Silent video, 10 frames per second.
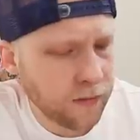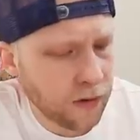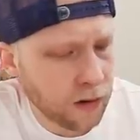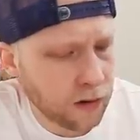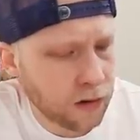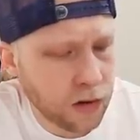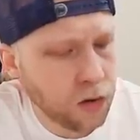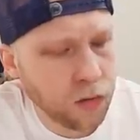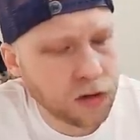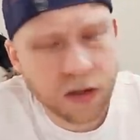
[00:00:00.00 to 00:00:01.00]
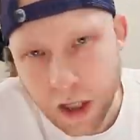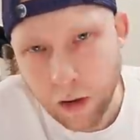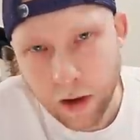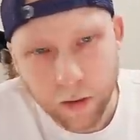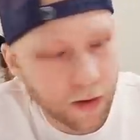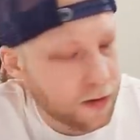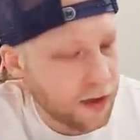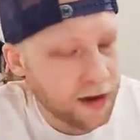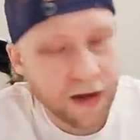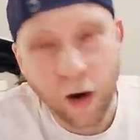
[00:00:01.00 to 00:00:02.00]
to give a huge shout out and
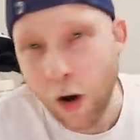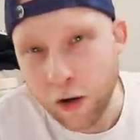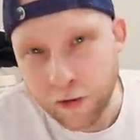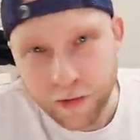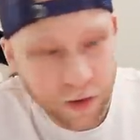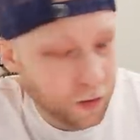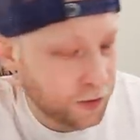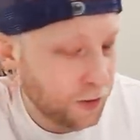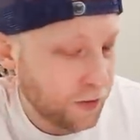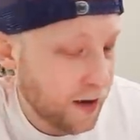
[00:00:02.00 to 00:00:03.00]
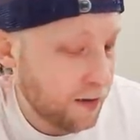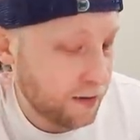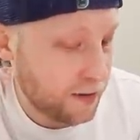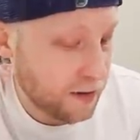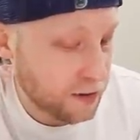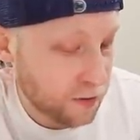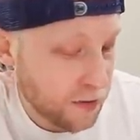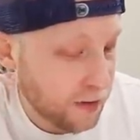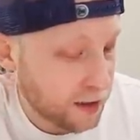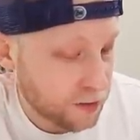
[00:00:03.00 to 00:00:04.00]
thank all of you who tuned in to the
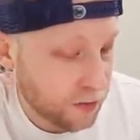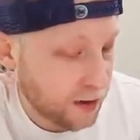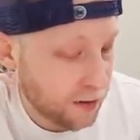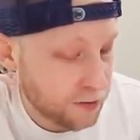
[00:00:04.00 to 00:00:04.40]
stream last week.